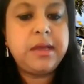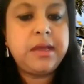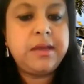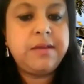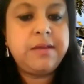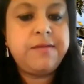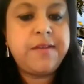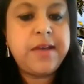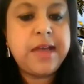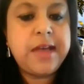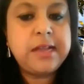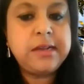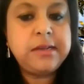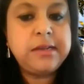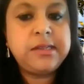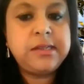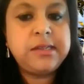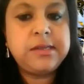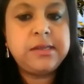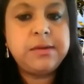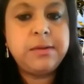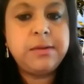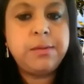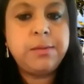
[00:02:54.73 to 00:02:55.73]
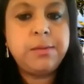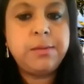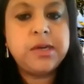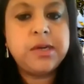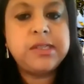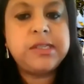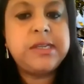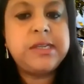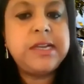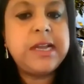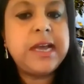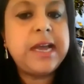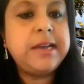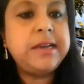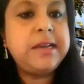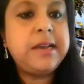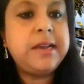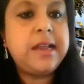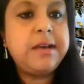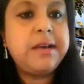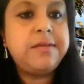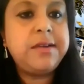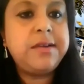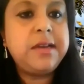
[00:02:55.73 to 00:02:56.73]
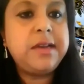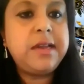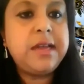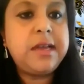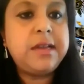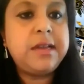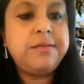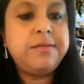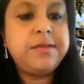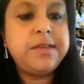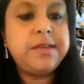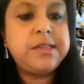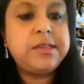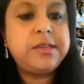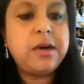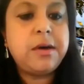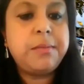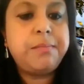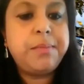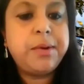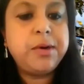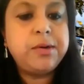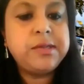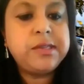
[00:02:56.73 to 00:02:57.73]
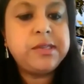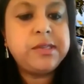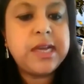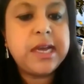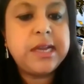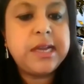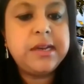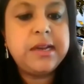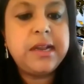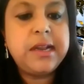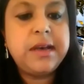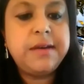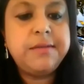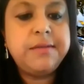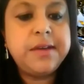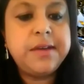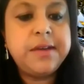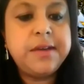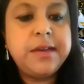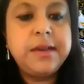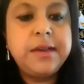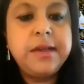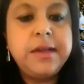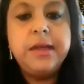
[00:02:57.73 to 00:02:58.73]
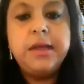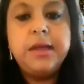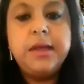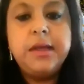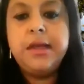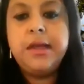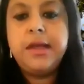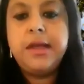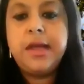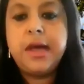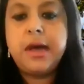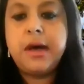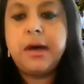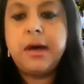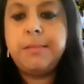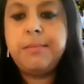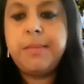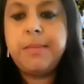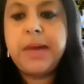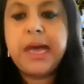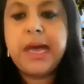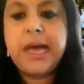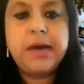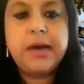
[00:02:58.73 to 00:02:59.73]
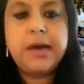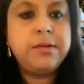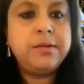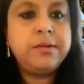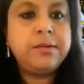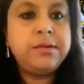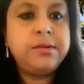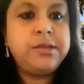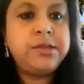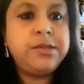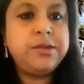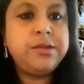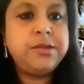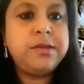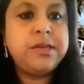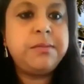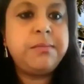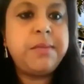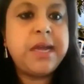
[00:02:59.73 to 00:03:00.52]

events was 9/11, and we saw post 9/11 how student